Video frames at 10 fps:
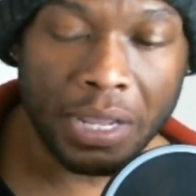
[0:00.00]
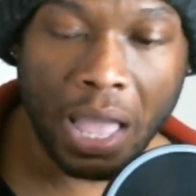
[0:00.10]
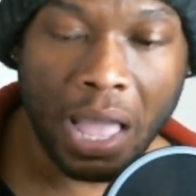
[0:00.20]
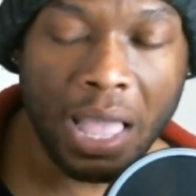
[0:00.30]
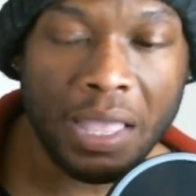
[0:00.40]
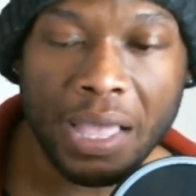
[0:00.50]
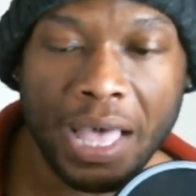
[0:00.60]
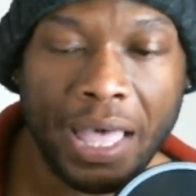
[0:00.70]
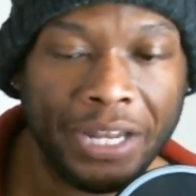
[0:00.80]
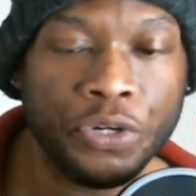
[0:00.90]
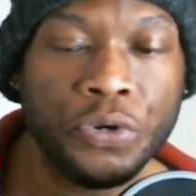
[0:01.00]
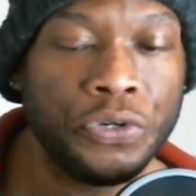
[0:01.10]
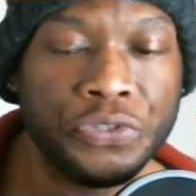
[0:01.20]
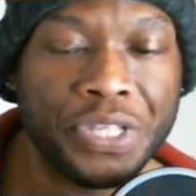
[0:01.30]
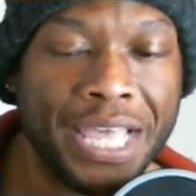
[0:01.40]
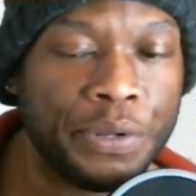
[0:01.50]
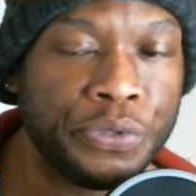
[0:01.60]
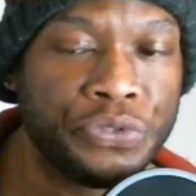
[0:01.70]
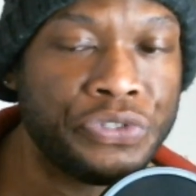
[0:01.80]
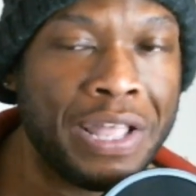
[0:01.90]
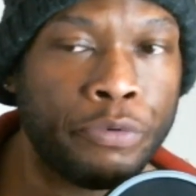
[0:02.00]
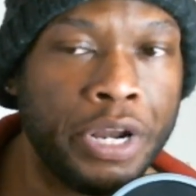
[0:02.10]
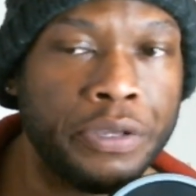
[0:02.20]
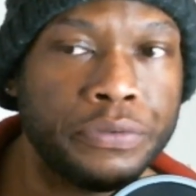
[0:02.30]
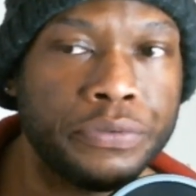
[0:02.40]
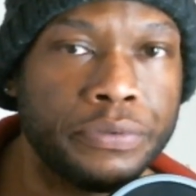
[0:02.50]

I don't understand how this is not rigged.